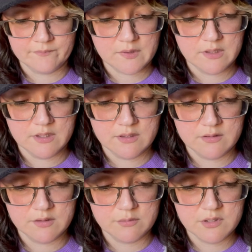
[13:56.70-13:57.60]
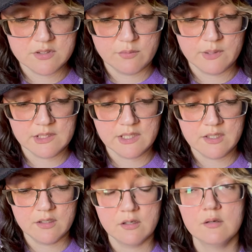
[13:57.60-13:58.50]
No need to wing that
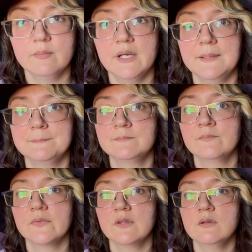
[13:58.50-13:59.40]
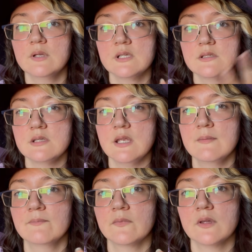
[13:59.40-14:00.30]
at all, but you can
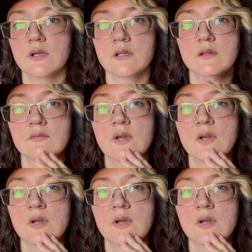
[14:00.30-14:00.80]
see kind of,